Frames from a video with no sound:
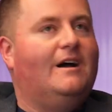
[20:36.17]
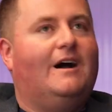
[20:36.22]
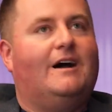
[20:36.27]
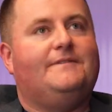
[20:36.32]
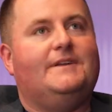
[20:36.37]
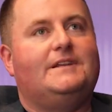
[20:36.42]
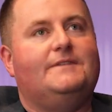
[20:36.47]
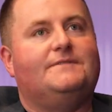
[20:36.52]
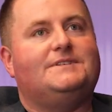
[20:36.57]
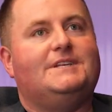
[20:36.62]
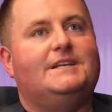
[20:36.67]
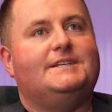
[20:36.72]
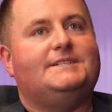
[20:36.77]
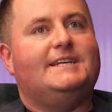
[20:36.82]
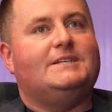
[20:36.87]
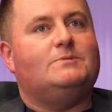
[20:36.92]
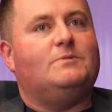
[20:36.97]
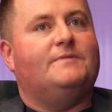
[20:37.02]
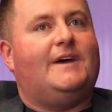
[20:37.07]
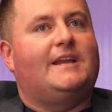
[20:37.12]
I think the
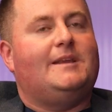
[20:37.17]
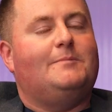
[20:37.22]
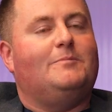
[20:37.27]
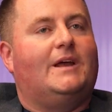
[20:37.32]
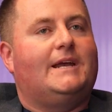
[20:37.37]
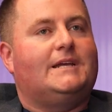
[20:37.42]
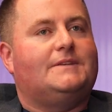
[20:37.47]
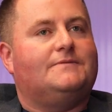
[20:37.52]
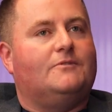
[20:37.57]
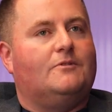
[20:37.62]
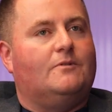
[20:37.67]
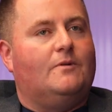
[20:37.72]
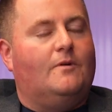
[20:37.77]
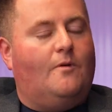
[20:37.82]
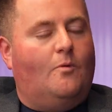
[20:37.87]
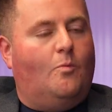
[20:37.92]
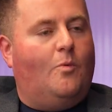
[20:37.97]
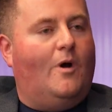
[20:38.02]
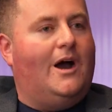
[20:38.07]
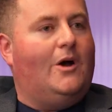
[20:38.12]
facilities we've had in place for
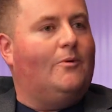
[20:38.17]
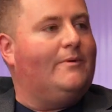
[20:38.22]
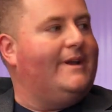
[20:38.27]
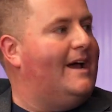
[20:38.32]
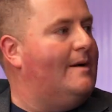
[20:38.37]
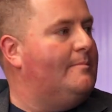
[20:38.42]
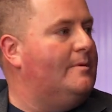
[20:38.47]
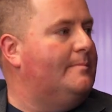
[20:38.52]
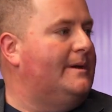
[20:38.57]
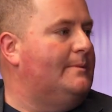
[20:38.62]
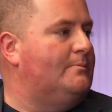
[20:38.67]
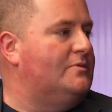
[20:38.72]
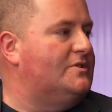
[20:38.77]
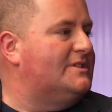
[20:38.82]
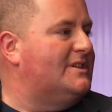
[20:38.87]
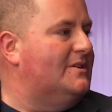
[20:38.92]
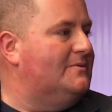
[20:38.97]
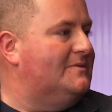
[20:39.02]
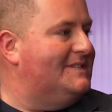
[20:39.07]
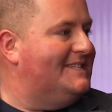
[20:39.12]
a while now, but people
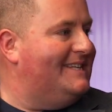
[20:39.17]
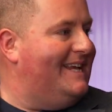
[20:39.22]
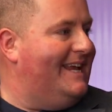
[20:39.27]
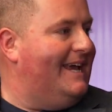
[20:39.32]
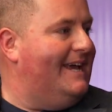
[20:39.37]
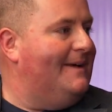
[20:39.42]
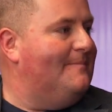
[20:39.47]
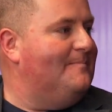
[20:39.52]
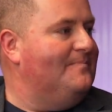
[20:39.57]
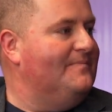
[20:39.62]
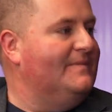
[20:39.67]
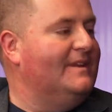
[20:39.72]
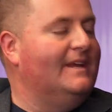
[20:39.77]
just don't see it.